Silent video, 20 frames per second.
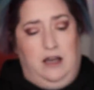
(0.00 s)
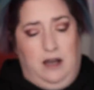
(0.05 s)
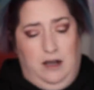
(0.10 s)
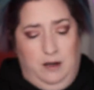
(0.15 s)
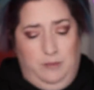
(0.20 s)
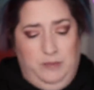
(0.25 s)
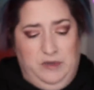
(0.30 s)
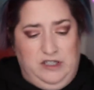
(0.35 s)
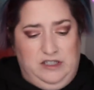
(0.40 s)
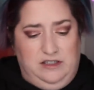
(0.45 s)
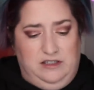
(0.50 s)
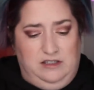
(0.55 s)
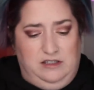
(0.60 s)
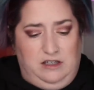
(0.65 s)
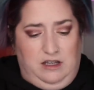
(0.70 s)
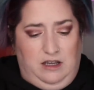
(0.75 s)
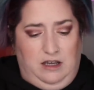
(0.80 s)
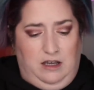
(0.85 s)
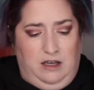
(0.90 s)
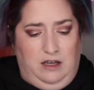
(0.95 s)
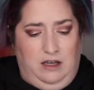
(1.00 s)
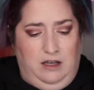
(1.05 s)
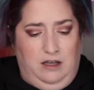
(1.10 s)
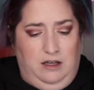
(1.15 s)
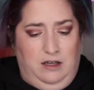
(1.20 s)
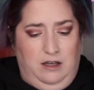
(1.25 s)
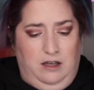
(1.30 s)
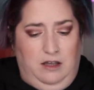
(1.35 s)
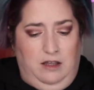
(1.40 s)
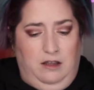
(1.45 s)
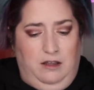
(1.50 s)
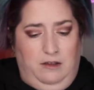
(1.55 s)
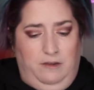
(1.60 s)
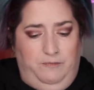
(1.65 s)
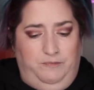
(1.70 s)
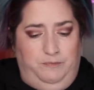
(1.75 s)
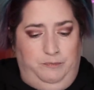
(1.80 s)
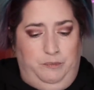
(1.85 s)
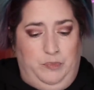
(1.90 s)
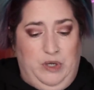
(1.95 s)
I'm going to say
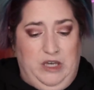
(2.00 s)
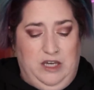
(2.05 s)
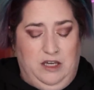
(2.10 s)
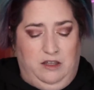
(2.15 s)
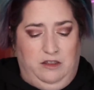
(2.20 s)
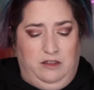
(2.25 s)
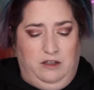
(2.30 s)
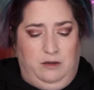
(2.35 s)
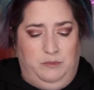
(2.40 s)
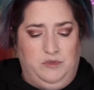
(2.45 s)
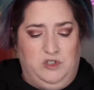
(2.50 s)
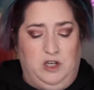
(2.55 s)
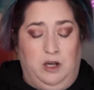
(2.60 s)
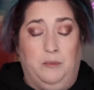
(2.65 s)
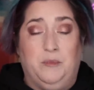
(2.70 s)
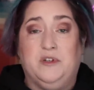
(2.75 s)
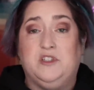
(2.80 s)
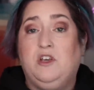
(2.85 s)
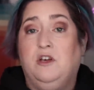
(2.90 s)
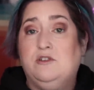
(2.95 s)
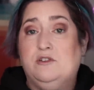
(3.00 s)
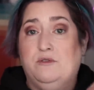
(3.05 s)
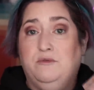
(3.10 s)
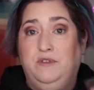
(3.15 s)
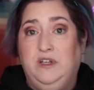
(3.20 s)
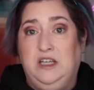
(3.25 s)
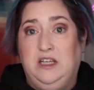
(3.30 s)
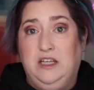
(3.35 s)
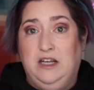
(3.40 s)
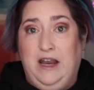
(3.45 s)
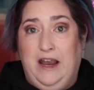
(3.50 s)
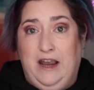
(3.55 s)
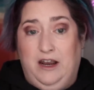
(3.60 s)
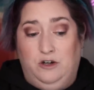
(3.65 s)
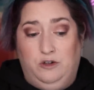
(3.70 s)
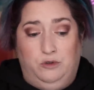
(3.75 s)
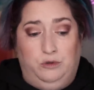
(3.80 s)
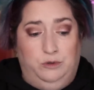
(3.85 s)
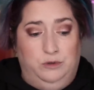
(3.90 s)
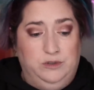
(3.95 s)
big thumbs up. It's also vegan
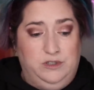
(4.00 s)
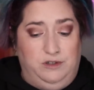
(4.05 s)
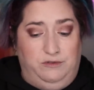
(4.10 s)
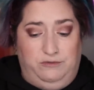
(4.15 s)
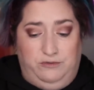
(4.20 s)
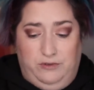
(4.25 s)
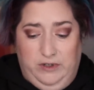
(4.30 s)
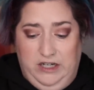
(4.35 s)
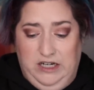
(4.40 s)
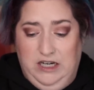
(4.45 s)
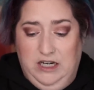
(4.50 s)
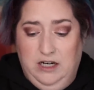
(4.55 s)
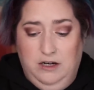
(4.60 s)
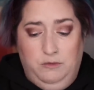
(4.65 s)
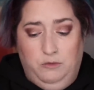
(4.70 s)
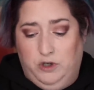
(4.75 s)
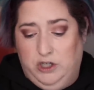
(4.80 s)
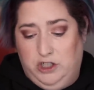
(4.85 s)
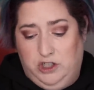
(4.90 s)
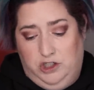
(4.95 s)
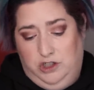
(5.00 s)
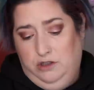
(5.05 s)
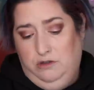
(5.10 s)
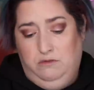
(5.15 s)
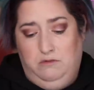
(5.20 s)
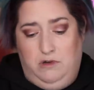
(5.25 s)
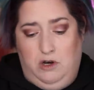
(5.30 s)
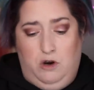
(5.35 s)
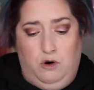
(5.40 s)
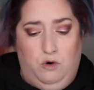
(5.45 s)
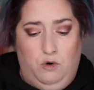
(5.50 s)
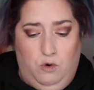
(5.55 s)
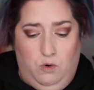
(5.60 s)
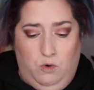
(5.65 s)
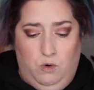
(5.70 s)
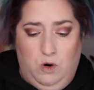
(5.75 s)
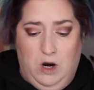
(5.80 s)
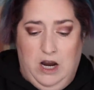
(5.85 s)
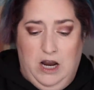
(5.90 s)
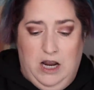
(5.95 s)
and cruelty free, which you
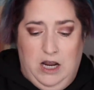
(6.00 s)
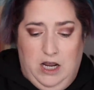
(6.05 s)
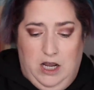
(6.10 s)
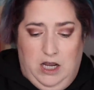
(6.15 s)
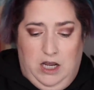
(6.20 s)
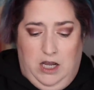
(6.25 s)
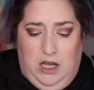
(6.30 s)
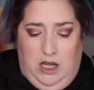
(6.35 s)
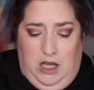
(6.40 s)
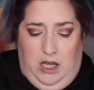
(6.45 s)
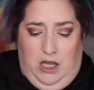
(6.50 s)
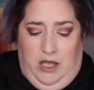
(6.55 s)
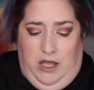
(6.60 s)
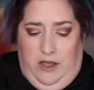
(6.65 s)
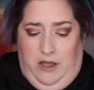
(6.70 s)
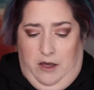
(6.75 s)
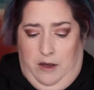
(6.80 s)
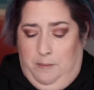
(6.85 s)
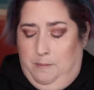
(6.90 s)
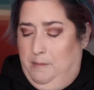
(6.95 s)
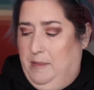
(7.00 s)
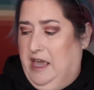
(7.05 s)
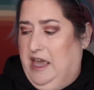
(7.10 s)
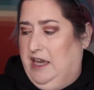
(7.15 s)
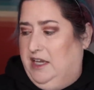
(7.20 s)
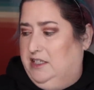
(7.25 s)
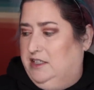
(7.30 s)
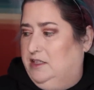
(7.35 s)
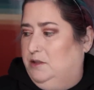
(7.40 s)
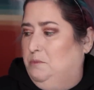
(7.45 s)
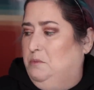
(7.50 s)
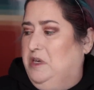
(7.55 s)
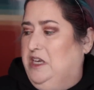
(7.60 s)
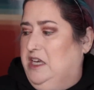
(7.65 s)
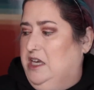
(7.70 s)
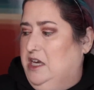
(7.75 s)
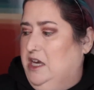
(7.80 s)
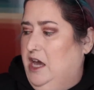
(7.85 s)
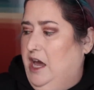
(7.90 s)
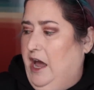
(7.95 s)
know makes
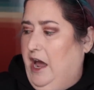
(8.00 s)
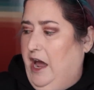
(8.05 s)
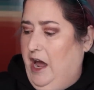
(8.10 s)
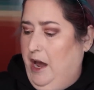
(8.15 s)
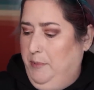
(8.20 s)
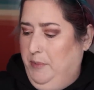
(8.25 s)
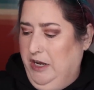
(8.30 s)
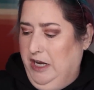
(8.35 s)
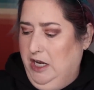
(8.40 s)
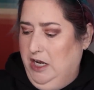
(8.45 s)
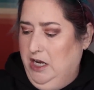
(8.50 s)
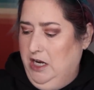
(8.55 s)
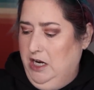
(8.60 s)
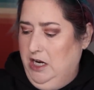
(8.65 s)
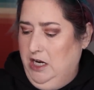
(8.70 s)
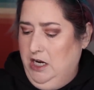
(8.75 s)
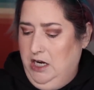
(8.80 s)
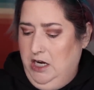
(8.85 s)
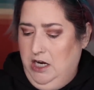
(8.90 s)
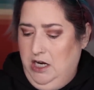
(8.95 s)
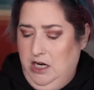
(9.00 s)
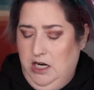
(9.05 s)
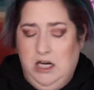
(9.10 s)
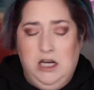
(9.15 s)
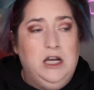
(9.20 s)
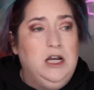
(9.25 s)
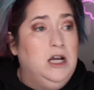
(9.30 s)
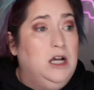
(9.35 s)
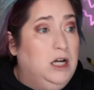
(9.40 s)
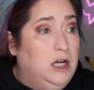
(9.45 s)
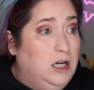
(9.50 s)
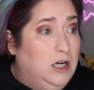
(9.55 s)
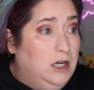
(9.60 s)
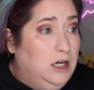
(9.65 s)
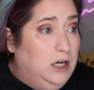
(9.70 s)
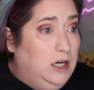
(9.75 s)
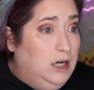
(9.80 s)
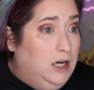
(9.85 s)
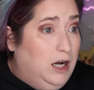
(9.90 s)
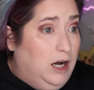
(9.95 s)
me happy.
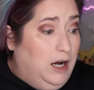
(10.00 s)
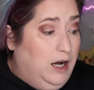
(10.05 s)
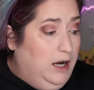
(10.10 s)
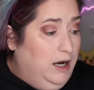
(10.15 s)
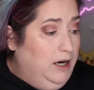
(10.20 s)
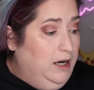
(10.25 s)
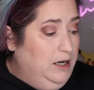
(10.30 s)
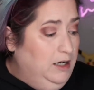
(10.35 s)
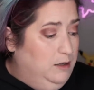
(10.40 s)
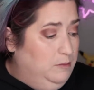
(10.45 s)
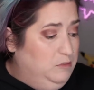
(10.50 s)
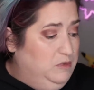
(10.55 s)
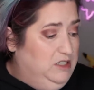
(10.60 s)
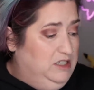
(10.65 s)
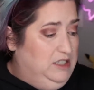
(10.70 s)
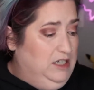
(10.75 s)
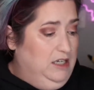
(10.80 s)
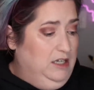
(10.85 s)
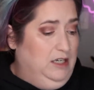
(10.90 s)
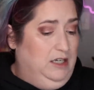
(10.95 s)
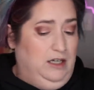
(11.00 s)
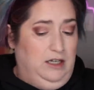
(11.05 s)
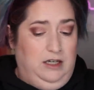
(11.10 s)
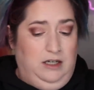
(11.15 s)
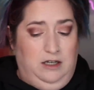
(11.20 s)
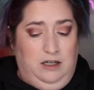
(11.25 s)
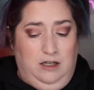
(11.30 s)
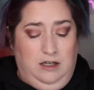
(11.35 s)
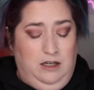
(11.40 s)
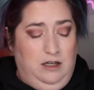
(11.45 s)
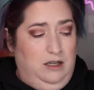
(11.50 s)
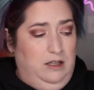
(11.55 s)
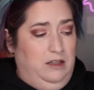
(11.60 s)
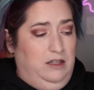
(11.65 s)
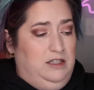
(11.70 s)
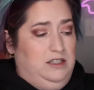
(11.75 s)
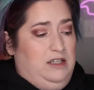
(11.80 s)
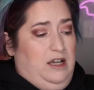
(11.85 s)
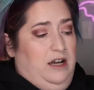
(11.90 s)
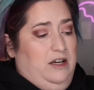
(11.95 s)
I am digging
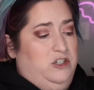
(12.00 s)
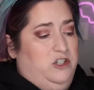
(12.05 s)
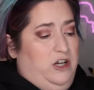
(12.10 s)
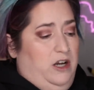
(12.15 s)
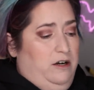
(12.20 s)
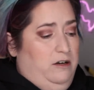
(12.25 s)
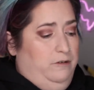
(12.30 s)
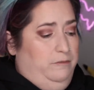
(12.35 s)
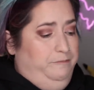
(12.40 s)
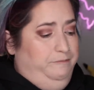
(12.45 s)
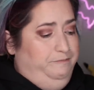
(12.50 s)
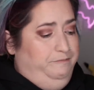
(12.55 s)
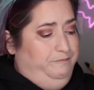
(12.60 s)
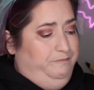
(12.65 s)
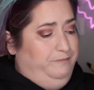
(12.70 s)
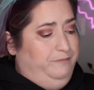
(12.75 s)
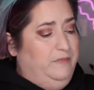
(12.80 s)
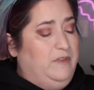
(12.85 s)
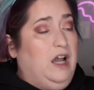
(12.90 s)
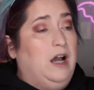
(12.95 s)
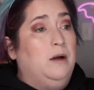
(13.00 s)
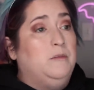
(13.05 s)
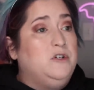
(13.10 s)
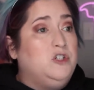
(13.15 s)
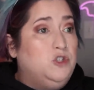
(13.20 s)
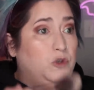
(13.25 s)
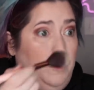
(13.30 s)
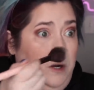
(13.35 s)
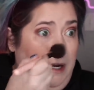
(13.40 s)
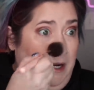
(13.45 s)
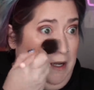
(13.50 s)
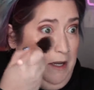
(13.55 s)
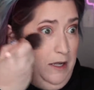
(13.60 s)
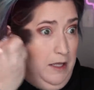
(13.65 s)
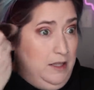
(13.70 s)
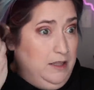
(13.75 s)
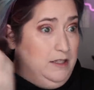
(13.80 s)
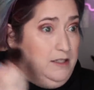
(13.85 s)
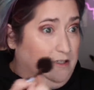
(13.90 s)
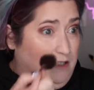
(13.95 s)
this eyeshadow. I'm
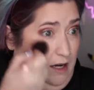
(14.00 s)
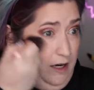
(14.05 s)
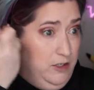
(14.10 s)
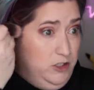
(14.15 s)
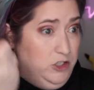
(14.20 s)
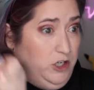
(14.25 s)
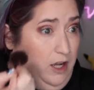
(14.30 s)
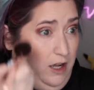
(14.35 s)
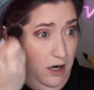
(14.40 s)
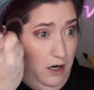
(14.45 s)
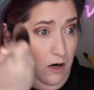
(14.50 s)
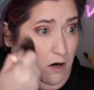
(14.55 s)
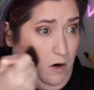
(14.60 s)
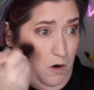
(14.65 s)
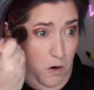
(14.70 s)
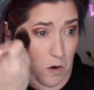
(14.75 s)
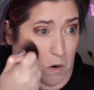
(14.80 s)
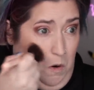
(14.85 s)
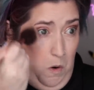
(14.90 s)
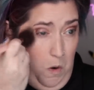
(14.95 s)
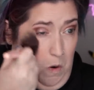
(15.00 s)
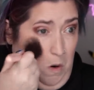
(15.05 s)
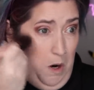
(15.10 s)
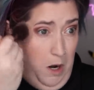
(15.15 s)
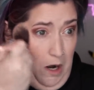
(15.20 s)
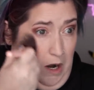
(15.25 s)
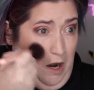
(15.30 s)
enjoying this eyeshadow.